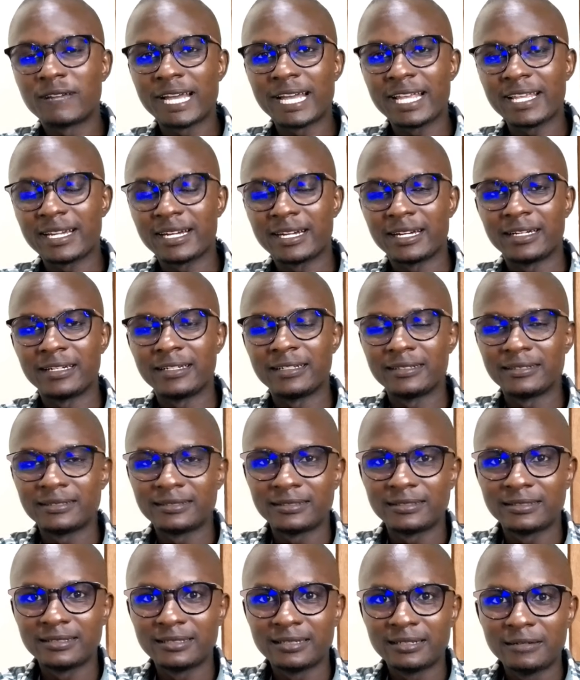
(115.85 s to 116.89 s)
Kenya
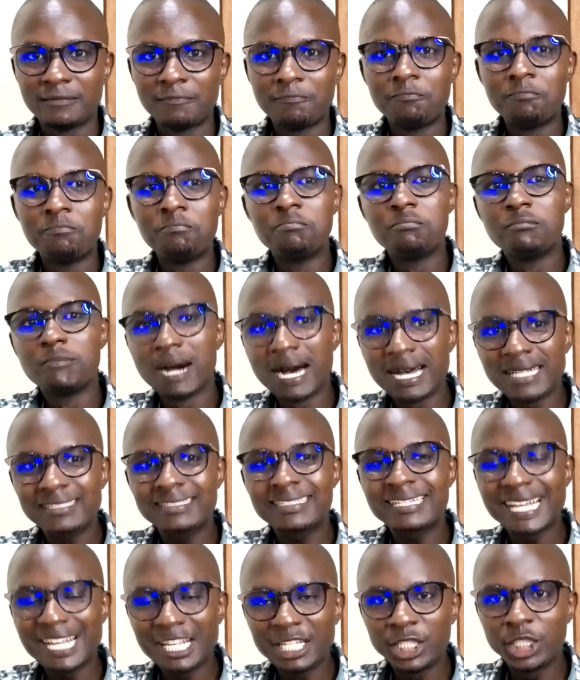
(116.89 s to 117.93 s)

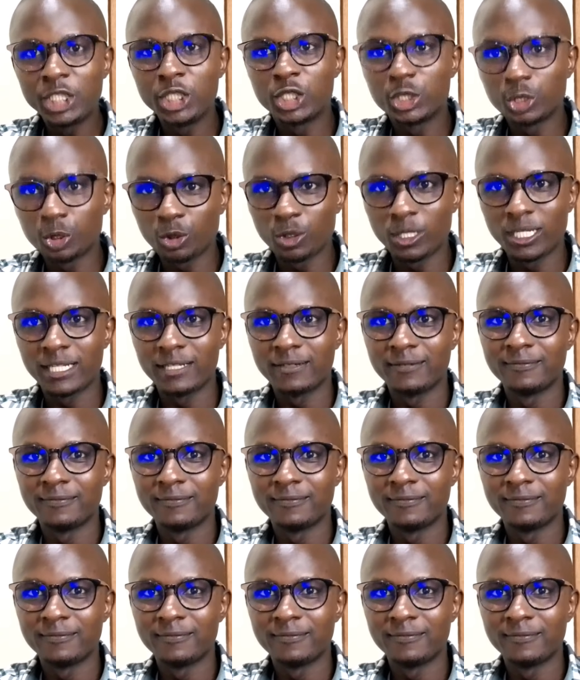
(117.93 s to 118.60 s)
must enjoy